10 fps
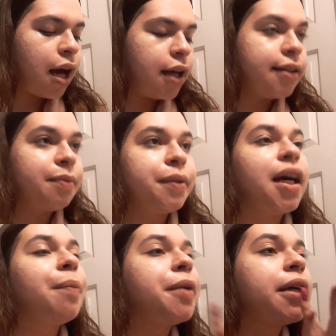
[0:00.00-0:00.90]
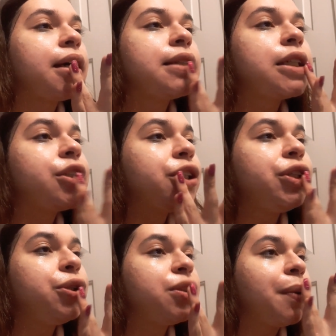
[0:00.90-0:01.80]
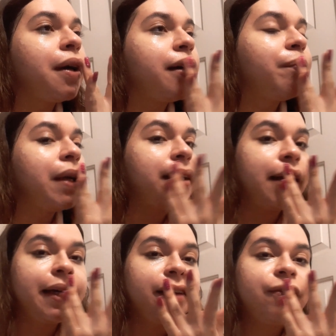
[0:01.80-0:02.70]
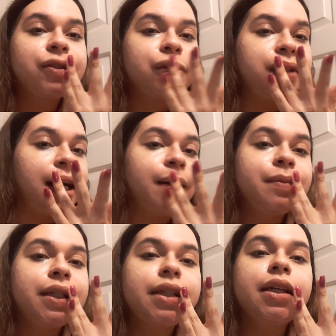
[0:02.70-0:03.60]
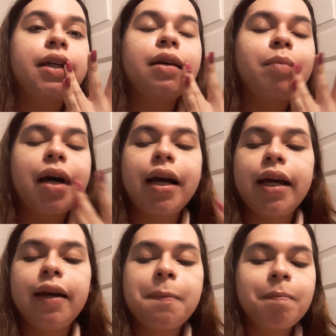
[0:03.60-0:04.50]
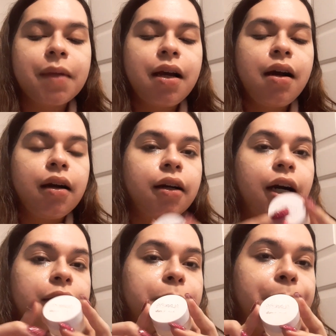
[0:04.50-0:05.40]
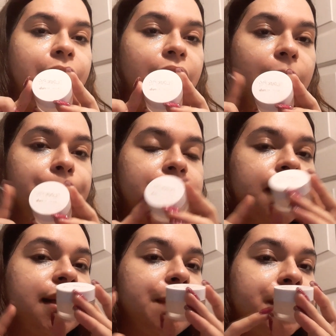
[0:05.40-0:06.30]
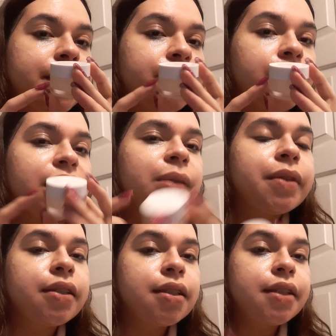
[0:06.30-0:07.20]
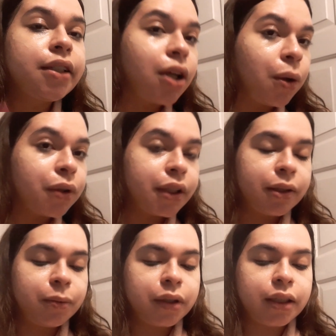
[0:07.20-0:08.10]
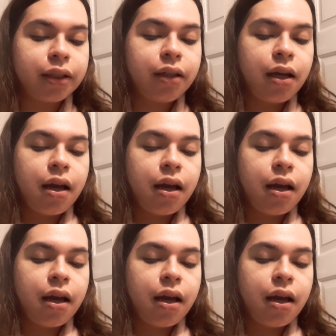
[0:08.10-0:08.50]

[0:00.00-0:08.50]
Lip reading: is becoming such a huge part of my life. So now I'm taking my ColourPop Lippy Scrub. This is the coconut one.